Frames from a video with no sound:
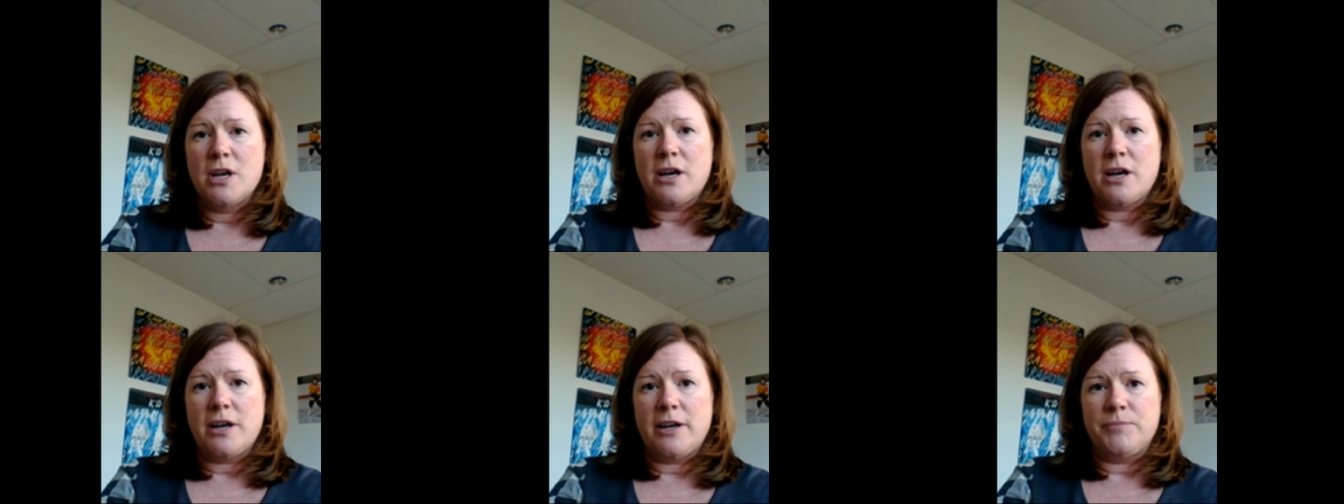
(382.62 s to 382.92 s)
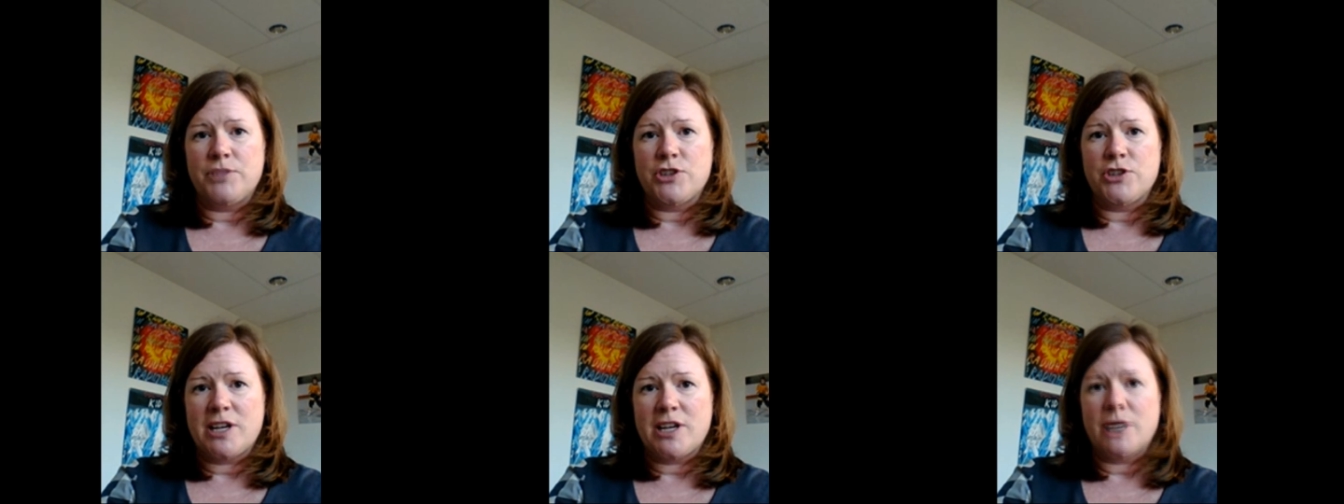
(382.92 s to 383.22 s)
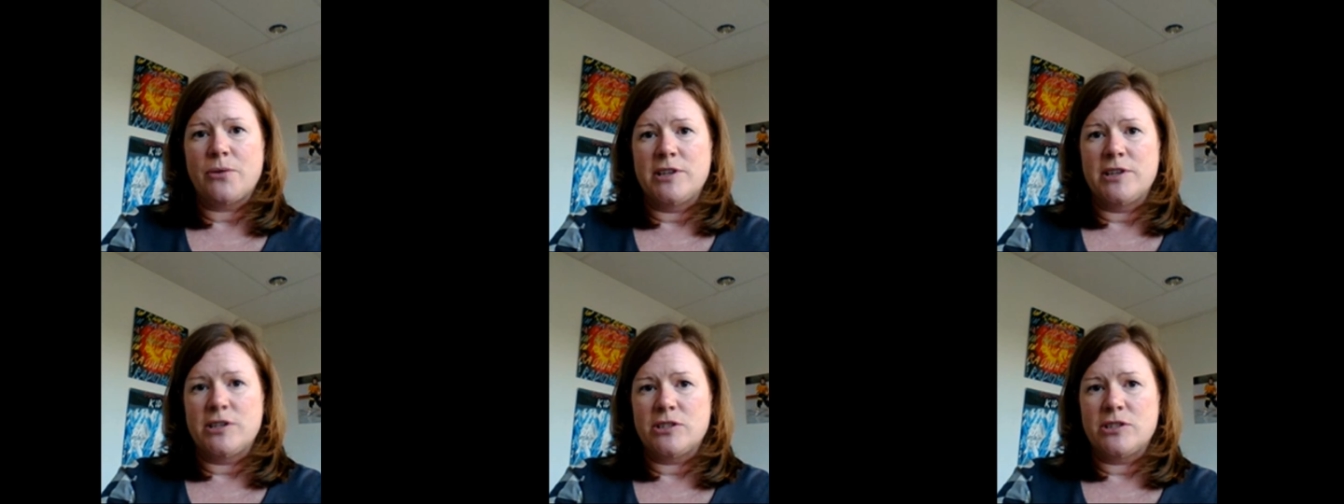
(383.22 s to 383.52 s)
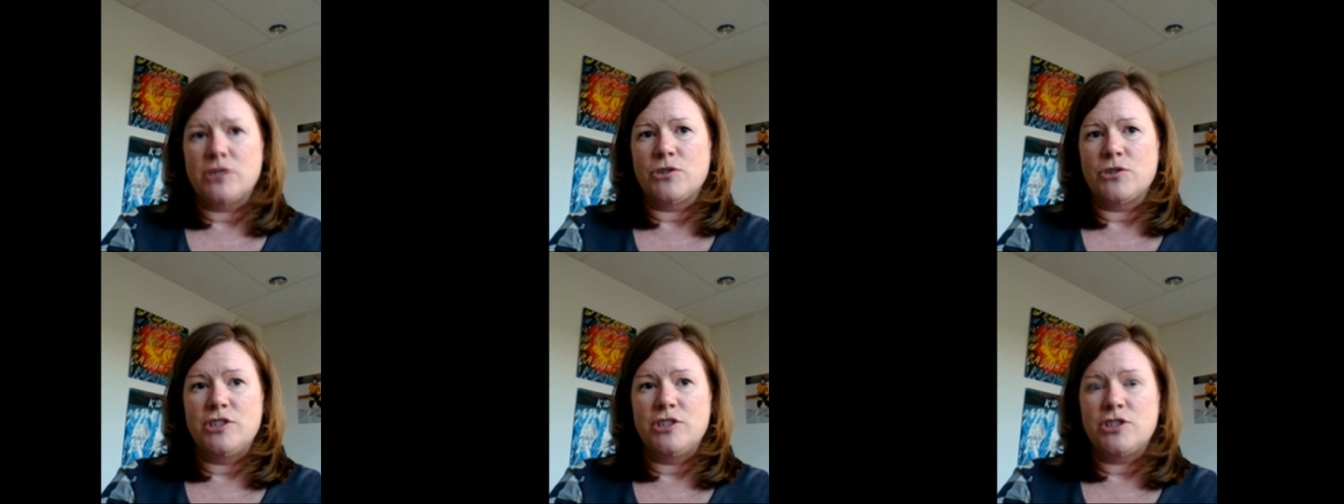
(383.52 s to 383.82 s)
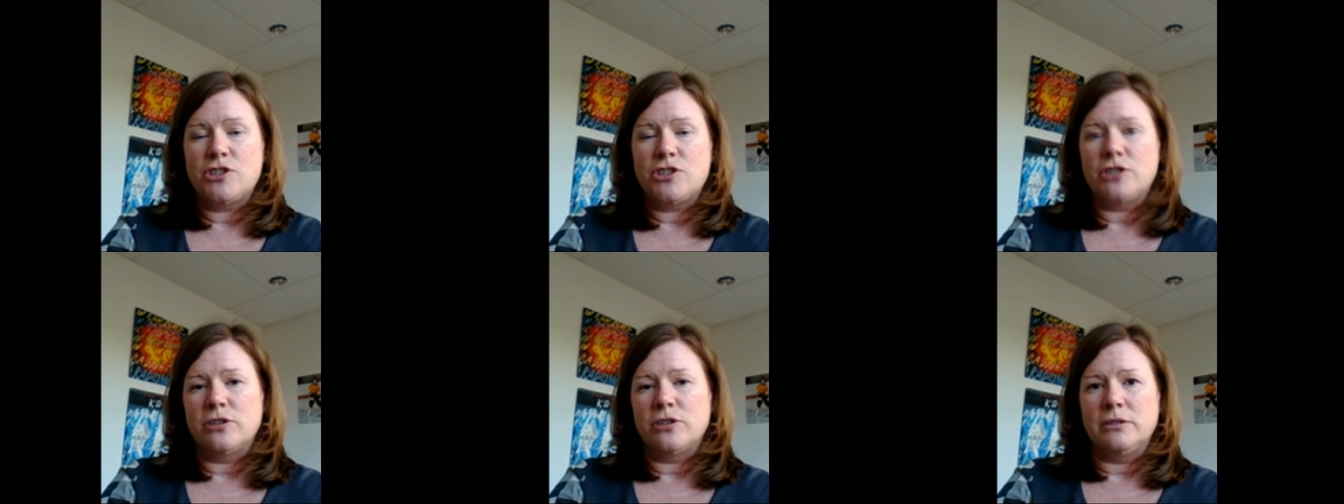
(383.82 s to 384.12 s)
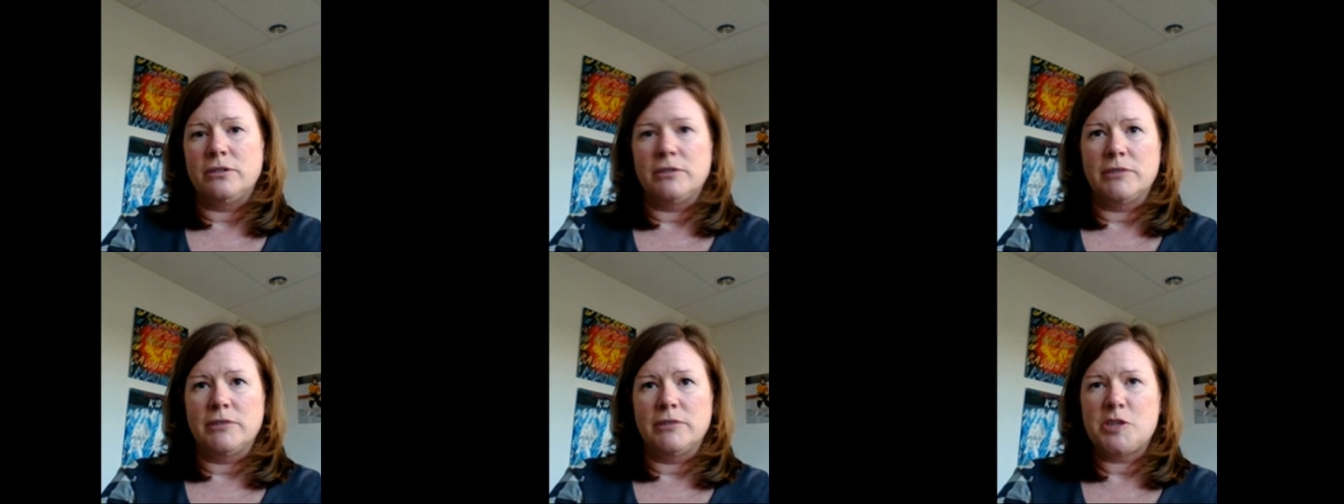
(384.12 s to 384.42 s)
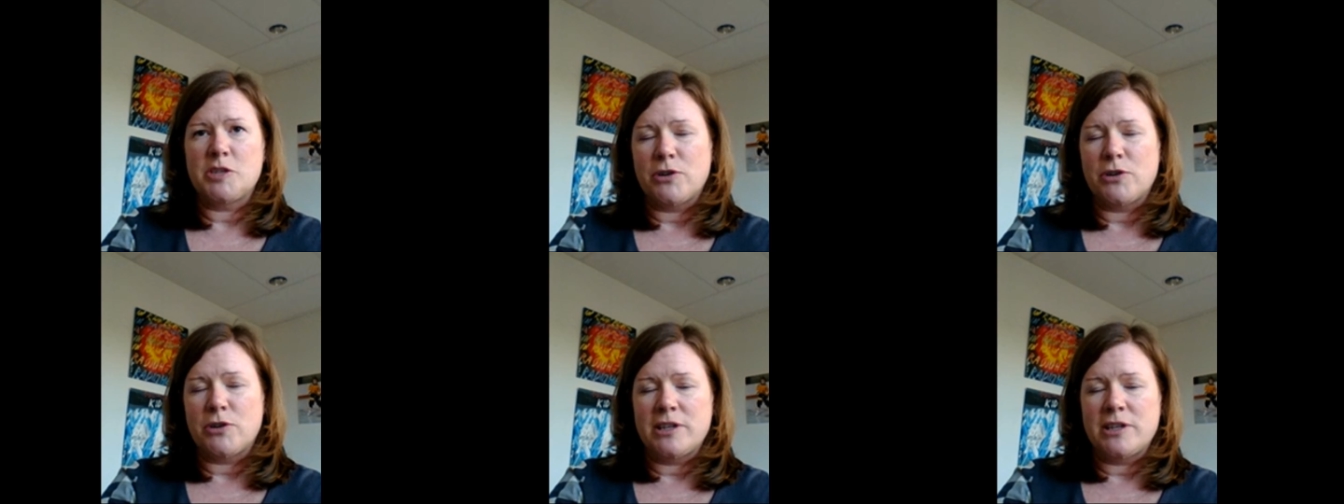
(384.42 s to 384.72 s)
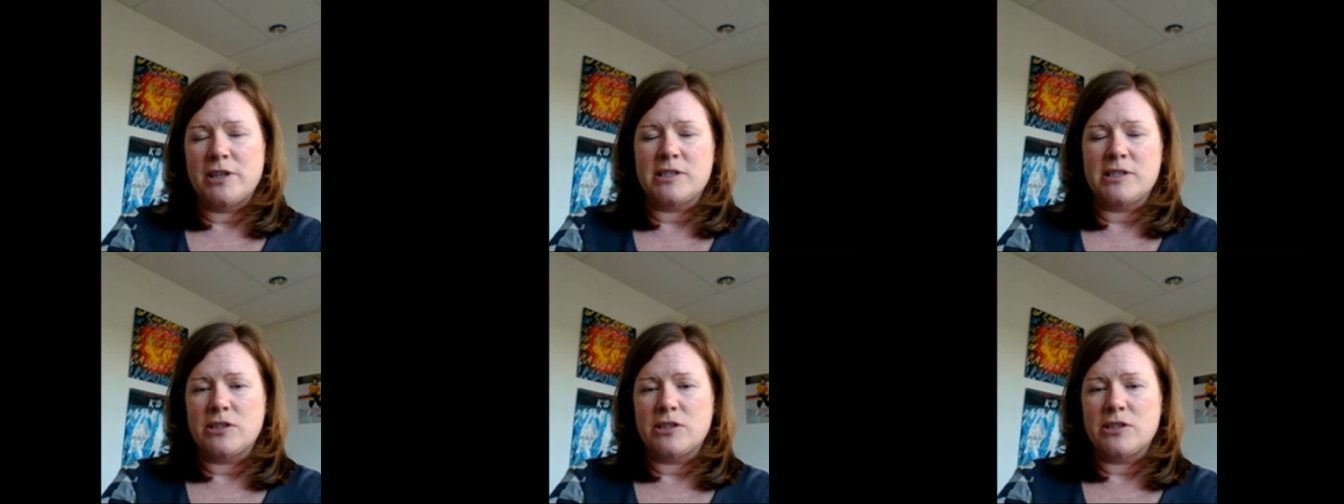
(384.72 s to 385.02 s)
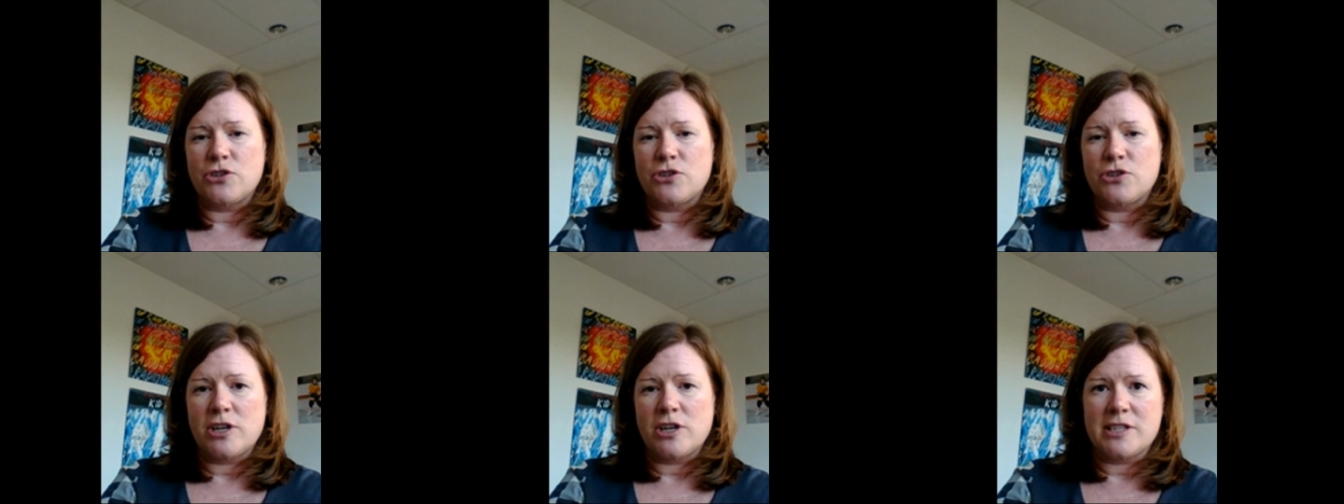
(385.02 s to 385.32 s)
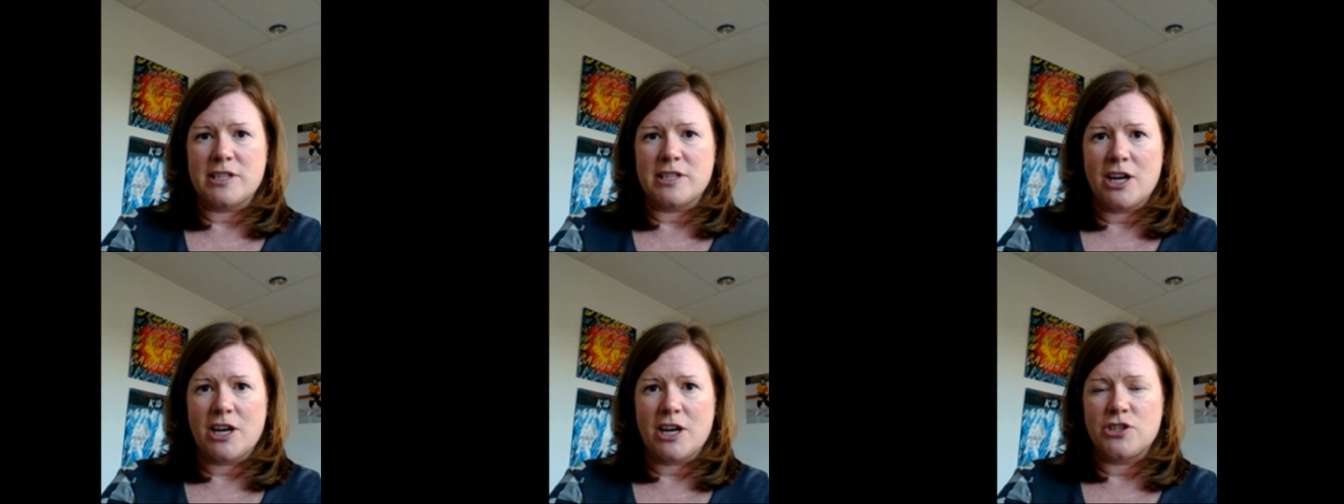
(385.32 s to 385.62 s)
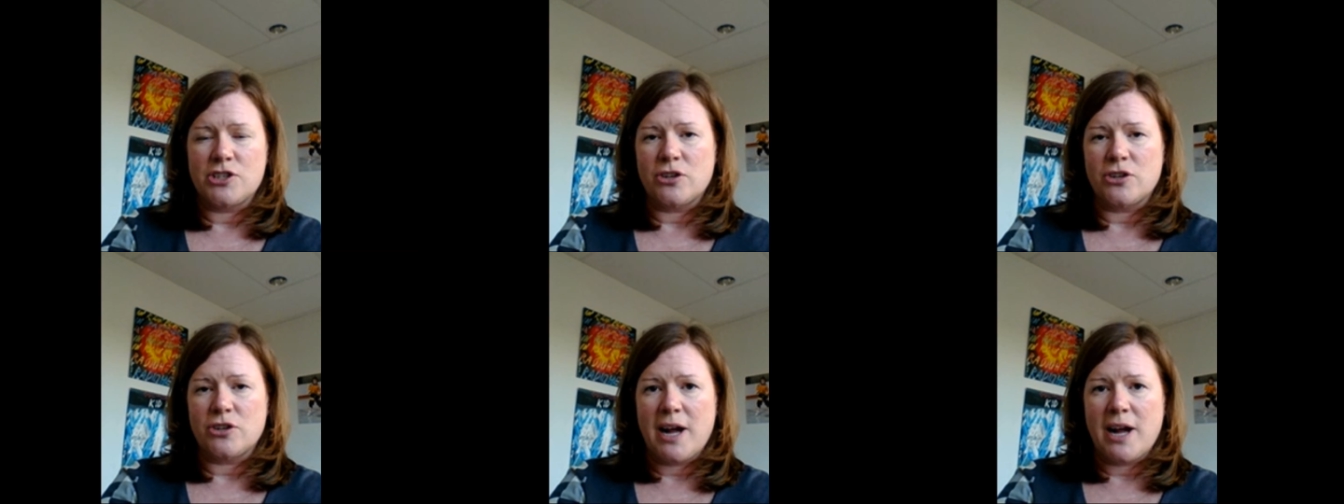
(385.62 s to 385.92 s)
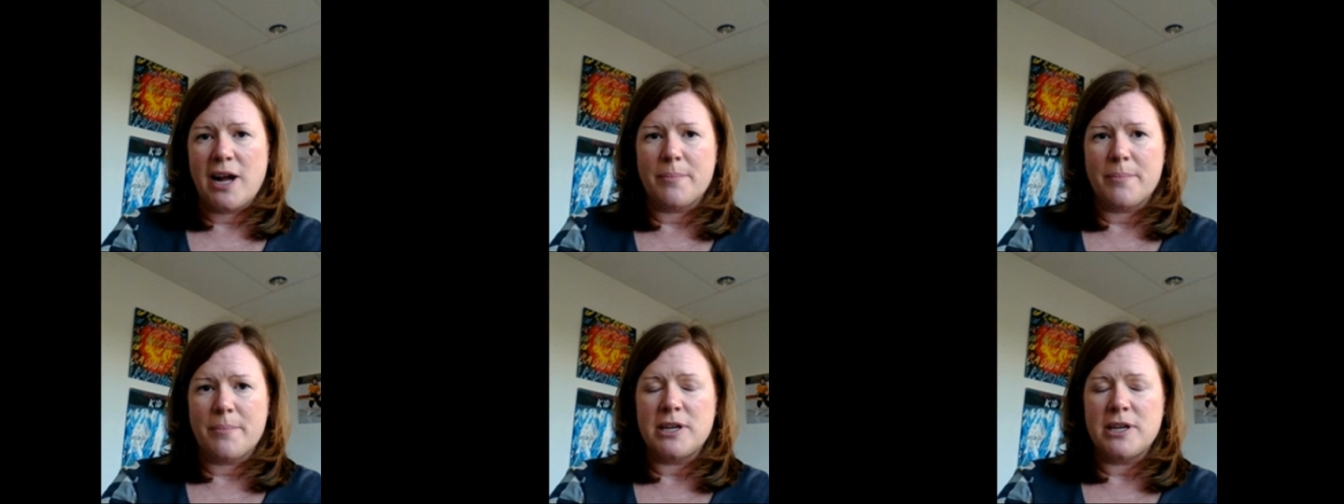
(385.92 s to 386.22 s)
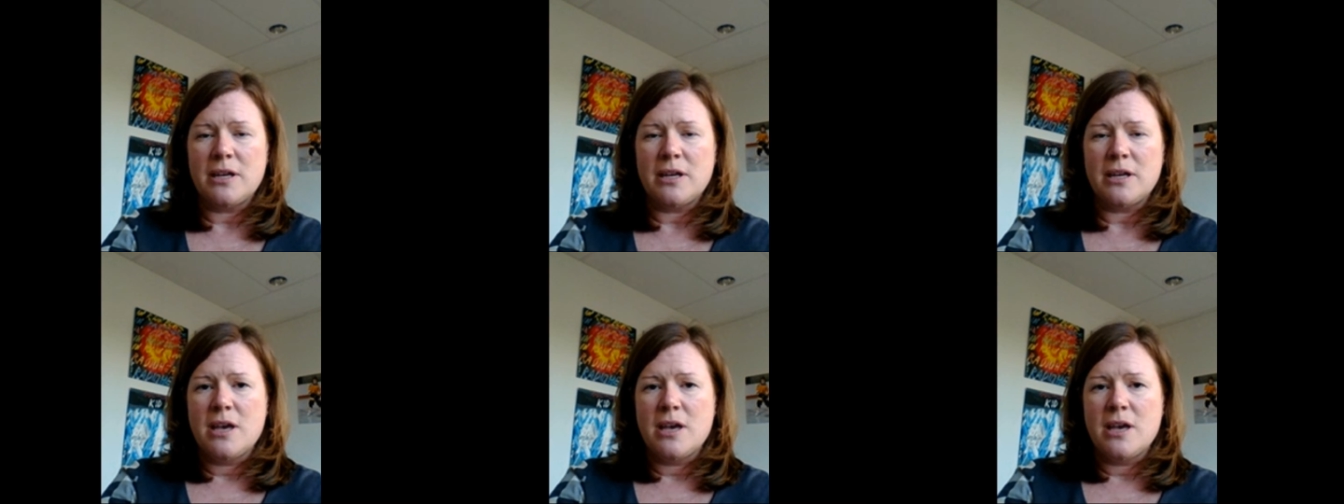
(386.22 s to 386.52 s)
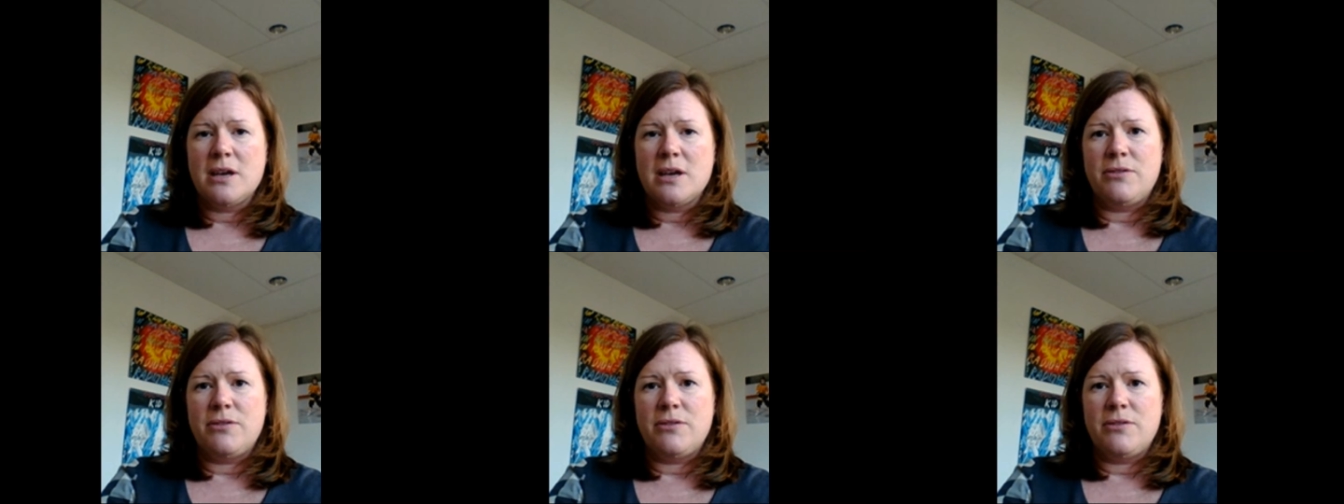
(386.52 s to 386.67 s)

um, just how it is those digital experiences and transactions are happening,